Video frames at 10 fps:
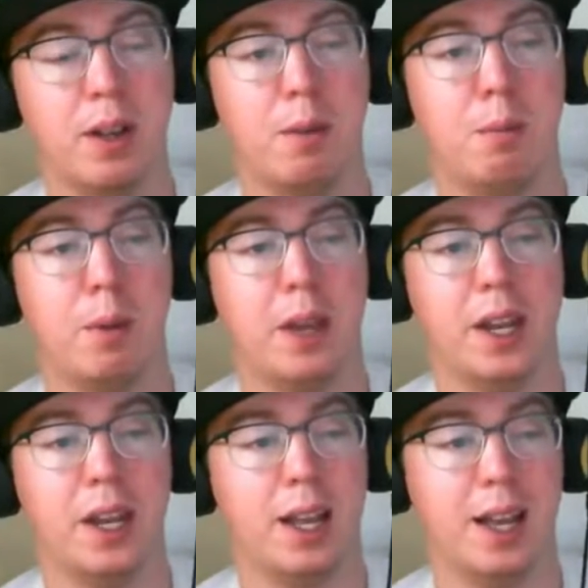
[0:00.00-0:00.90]
but
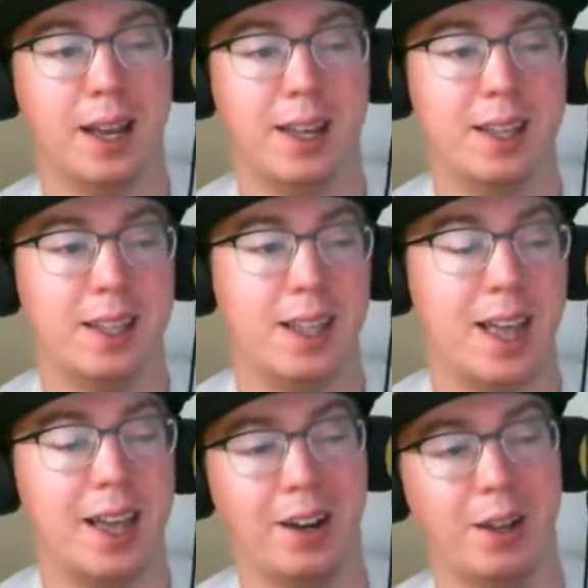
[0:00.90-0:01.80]

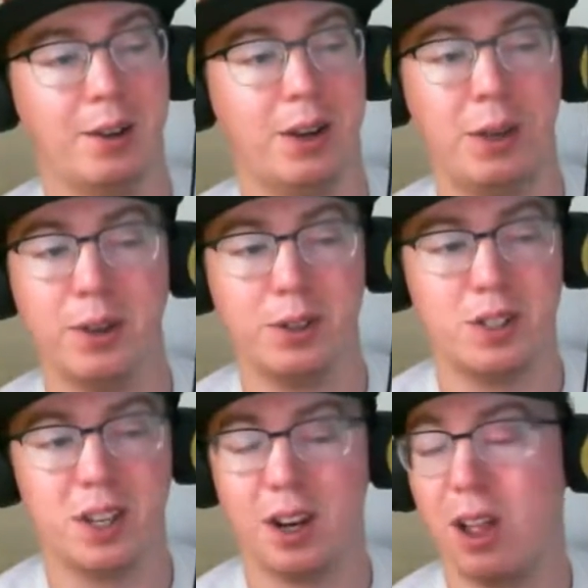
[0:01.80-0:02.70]
I don't know. Are you
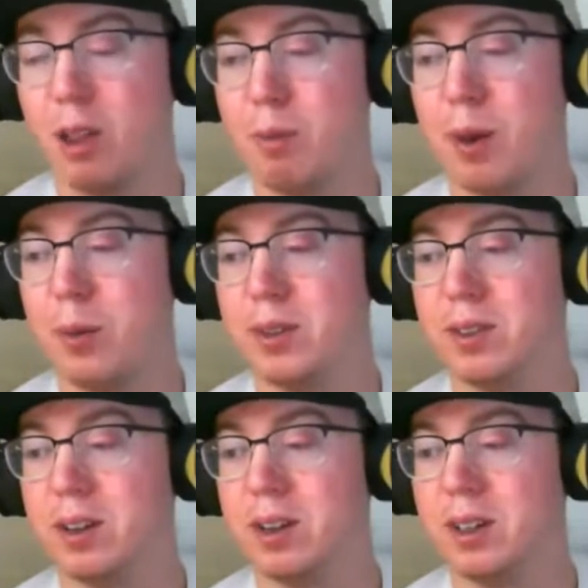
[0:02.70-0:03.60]
interested at all in Matt Wisler?